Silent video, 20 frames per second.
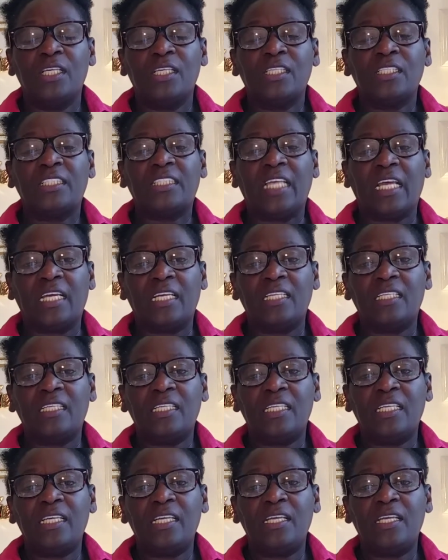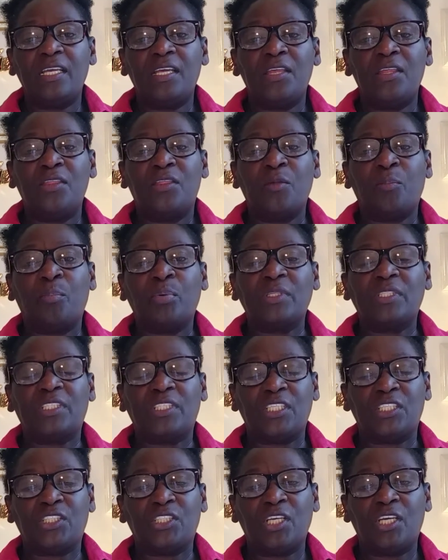Secondly, the
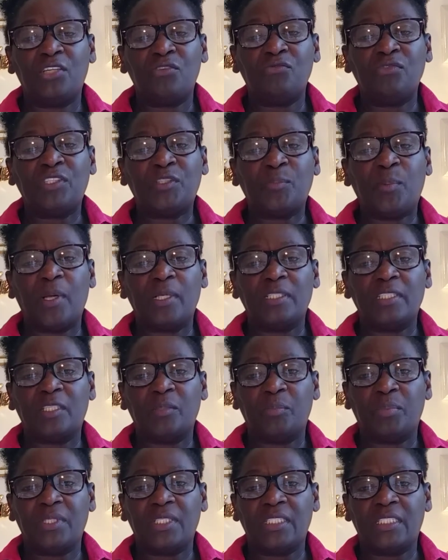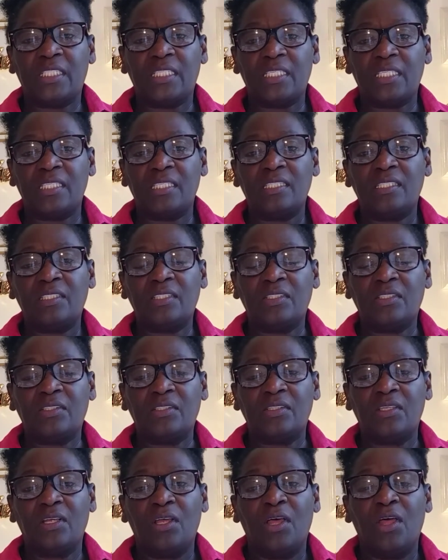position responsibilities.